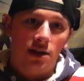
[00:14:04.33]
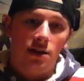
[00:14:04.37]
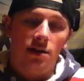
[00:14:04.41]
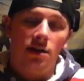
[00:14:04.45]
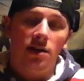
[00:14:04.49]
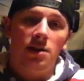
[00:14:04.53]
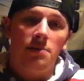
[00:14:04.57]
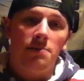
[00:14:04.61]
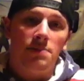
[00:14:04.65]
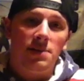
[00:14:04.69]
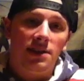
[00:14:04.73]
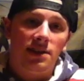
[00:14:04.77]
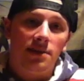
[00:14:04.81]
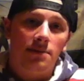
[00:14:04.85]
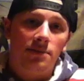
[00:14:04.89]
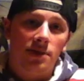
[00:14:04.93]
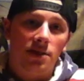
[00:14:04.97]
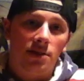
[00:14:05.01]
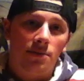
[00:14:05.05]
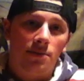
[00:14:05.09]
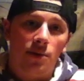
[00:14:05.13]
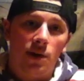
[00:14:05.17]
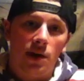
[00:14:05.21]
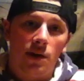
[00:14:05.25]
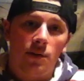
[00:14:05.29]
You're going to beat them to
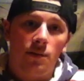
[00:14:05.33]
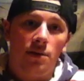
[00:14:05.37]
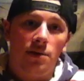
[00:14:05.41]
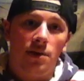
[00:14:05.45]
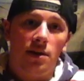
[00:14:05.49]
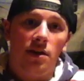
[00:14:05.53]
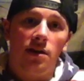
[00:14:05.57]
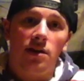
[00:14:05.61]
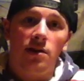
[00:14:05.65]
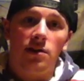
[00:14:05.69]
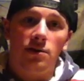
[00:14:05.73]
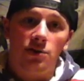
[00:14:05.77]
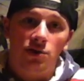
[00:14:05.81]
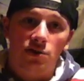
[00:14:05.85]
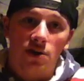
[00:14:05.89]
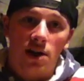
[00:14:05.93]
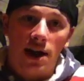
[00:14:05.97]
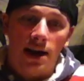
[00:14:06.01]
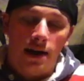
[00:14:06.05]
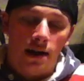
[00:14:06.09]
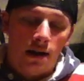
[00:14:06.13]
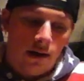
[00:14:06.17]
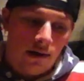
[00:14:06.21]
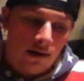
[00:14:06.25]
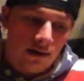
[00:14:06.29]
the point where they're going to
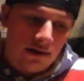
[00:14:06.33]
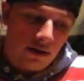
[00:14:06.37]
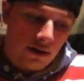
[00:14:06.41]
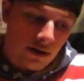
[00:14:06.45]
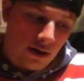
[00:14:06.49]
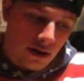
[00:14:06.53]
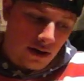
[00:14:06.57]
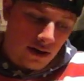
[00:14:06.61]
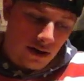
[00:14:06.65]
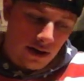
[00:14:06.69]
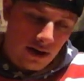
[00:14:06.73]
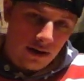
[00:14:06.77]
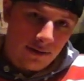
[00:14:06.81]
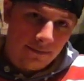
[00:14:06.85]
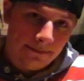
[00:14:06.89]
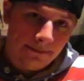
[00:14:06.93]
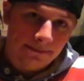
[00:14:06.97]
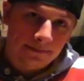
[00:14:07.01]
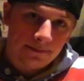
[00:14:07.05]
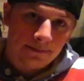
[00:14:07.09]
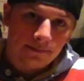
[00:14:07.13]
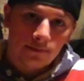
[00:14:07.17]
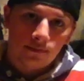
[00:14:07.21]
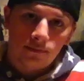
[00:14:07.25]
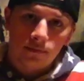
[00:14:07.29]
try harder and harder.
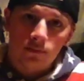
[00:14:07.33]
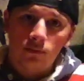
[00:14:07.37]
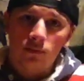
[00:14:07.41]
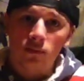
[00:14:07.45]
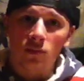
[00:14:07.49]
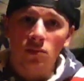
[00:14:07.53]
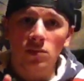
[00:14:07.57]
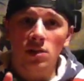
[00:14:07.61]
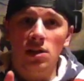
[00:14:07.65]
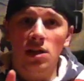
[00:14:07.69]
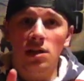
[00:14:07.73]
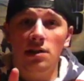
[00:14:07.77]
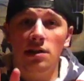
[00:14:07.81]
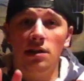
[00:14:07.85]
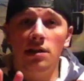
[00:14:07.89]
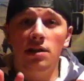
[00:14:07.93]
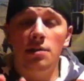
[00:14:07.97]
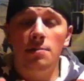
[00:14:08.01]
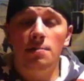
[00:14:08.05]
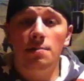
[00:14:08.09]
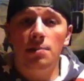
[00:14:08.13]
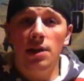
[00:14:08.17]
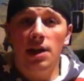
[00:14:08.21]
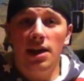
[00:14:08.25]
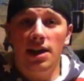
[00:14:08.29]
They're
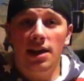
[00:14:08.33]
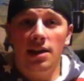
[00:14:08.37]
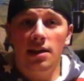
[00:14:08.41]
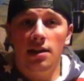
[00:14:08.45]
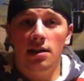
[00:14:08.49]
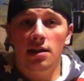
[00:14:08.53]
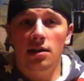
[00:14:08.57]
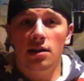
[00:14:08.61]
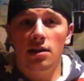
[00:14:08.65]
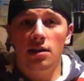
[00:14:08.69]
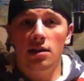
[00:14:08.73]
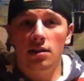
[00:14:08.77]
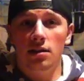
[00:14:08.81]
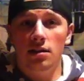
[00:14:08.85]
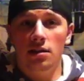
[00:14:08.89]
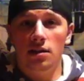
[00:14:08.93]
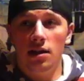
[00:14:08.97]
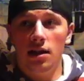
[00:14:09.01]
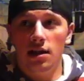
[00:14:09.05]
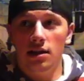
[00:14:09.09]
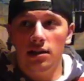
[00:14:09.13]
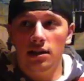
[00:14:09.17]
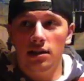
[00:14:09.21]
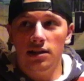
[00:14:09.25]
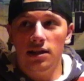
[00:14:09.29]
going to play
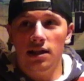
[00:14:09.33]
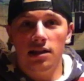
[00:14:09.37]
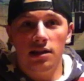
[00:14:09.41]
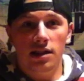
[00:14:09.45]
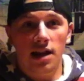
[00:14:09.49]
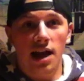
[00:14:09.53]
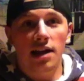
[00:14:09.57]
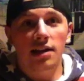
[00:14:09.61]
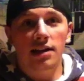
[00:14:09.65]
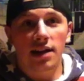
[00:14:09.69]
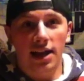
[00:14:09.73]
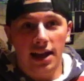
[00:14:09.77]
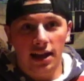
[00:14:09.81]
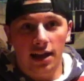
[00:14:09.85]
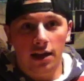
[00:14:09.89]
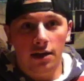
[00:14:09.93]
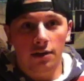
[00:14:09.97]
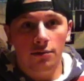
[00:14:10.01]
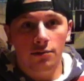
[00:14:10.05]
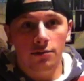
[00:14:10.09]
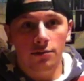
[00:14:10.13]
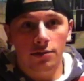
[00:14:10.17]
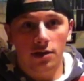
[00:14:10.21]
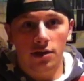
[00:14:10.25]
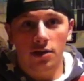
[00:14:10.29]
a lot like
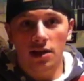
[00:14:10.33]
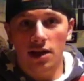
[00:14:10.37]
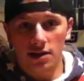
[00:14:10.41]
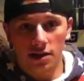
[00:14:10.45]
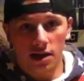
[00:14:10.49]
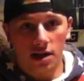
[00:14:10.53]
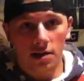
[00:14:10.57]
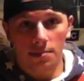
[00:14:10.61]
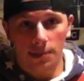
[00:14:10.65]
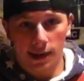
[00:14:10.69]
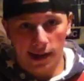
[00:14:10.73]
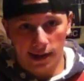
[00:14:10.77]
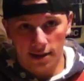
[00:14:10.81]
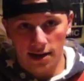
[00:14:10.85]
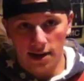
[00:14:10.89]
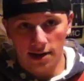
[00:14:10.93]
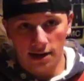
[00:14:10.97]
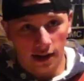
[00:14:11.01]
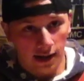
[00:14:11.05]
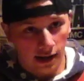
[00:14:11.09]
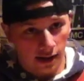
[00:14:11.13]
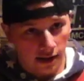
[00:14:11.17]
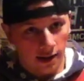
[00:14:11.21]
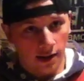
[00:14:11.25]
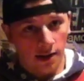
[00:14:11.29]
you. You guys are going to play a lot
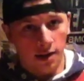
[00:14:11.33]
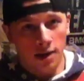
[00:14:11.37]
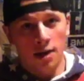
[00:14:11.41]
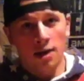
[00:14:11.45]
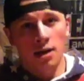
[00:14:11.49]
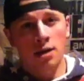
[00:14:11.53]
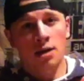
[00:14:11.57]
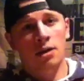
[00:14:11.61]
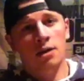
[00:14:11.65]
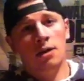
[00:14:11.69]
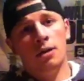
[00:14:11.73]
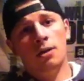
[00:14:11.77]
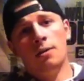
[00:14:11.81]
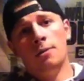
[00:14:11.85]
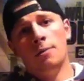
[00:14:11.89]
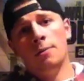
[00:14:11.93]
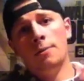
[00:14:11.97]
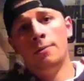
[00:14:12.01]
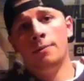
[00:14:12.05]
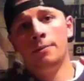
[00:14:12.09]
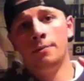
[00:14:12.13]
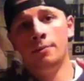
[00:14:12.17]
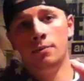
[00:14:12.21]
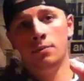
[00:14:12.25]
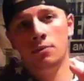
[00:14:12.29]
alike.
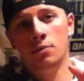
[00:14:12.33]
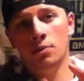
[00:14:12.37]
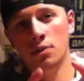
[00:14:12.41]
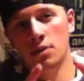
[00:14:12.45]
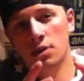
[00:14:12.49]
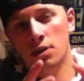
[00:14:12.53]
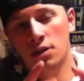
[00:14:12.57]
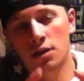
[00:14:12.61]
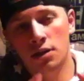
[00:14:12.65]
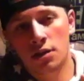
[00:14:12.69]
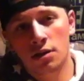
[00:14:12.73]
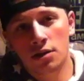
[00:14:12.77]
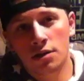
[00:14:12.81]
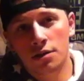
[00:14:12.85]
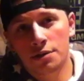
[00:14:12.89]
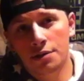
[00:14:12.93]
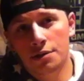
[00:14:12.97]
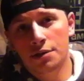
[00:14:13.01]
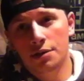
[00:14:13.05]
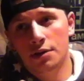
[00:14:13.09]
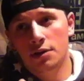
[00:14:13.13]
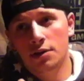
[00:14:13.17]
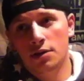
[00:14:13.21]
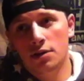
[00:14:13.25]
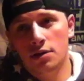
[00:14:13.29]

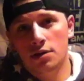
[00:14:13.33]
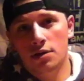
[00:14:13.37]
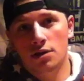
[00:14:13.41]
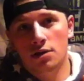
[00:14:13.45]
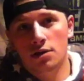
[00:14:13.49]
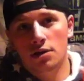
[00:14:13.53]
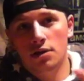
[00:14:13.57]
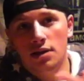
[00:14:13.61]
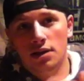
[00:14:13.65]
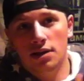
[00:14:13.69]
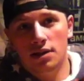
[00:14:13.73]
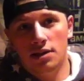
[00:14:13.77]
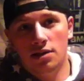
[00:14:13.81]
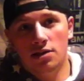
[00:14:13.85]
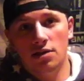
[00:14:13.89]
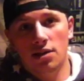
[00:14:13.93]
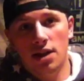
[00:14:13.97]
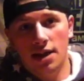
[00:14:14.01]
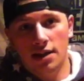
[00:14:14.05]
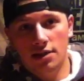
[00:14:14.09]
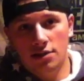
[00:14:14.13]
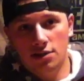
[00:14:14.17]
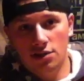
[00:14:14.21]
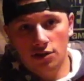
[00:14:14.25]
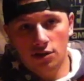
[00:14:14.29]
They're
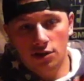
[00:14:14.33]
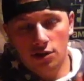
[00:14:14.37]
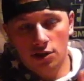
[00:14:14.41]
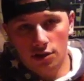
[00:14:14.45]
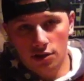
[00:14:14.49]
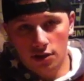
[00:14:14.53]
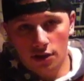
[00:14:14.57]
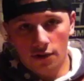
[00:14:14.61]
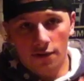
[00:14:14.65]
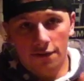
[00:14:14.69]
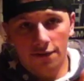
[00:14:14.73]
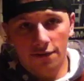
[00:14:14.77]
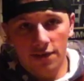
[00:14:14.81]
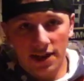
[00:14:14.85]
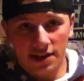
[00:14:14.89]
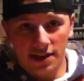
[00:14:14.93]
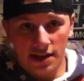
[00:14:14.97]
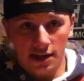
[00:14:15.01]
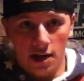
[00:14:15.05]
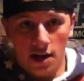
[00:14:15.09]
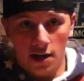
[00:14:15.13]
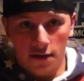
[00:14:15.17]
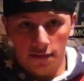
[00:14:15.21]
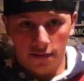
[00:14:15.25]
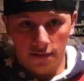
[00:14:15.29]

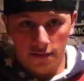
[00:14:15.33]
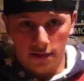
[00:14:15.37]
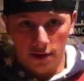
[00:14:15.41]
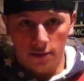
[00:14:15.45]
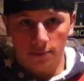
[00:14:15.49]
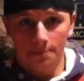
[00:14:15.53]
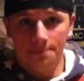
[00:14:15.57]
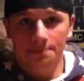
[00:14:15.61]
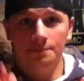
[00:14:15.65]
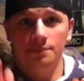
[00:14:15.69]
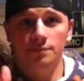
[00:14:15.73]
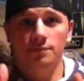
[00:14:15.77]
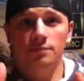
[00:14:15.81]
reflecting off of you.